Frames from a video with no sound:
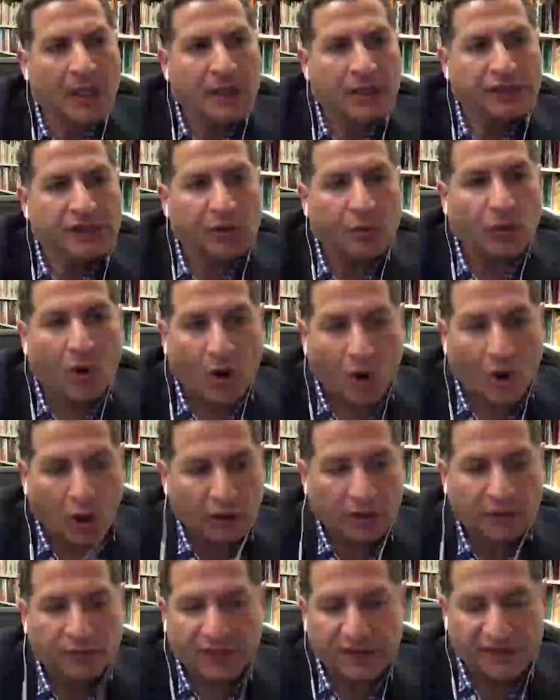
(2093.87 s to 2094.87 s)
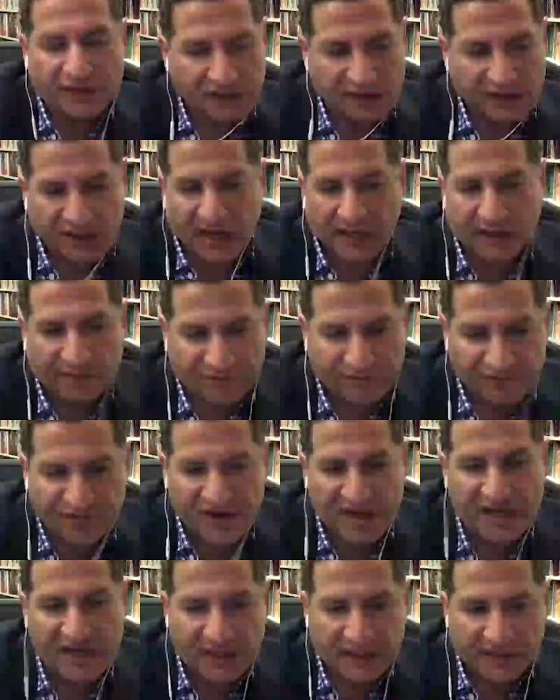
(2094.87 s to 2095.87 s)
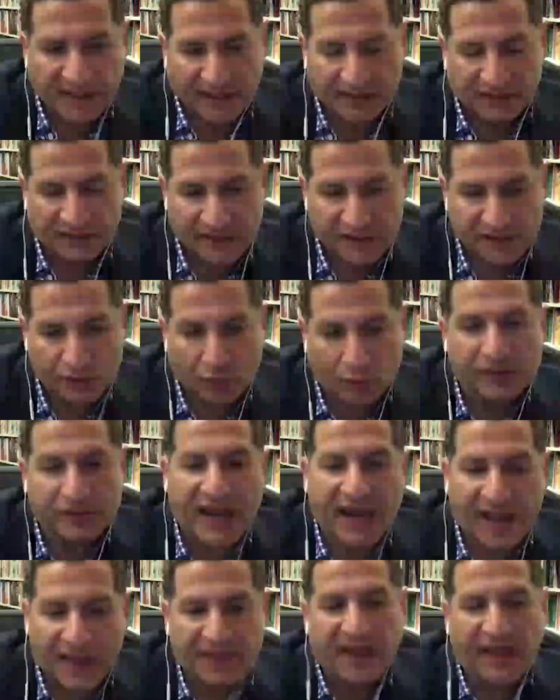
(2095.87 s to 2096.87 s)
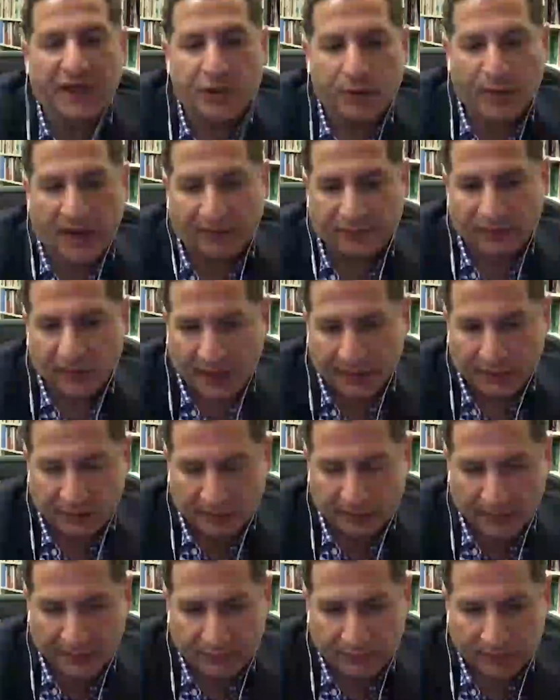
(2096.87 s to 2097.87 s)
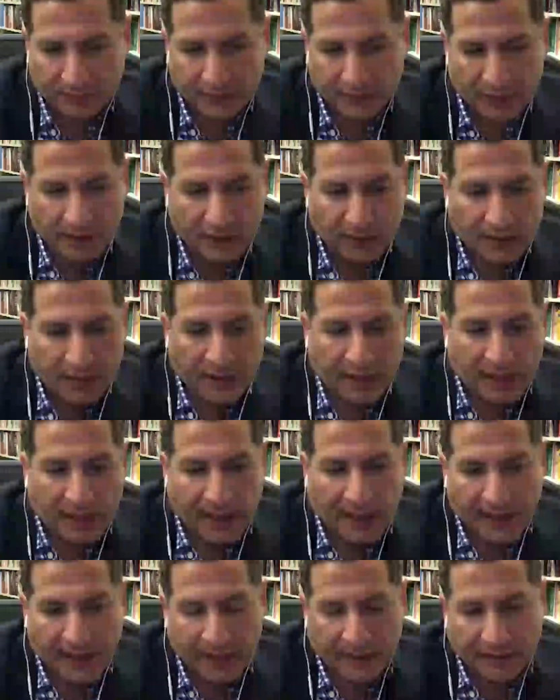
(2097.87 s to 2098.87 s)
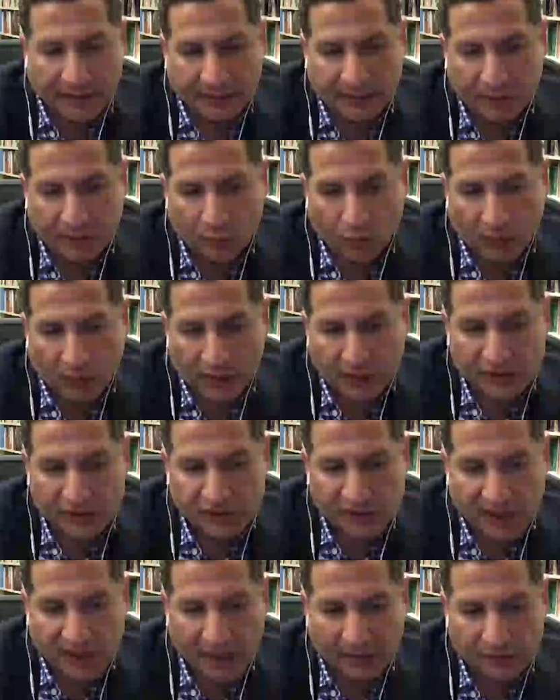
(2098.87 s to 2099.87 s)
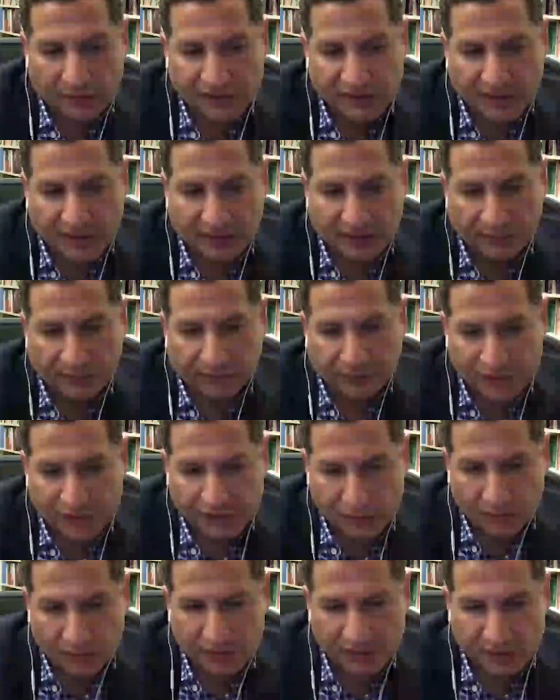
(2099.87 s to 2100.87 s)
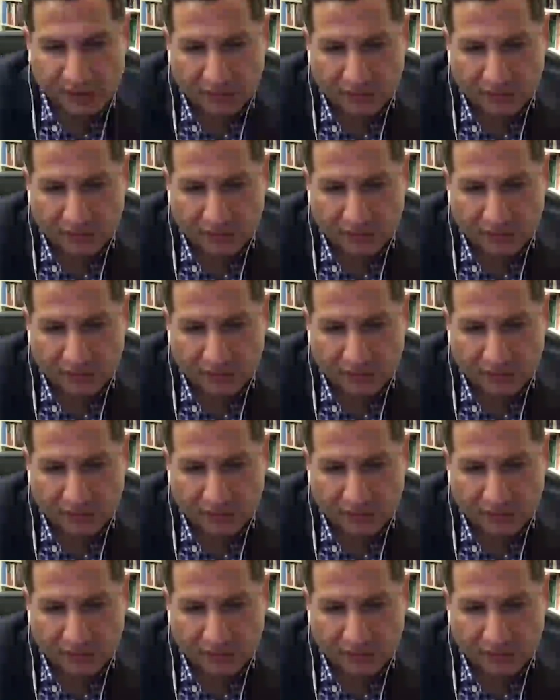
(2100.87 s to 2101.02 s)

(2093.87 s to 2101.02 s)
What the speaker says: So all of this is kind of feeding that discourse. And then you have 9/11. And I think one of the challenges, I think, for students to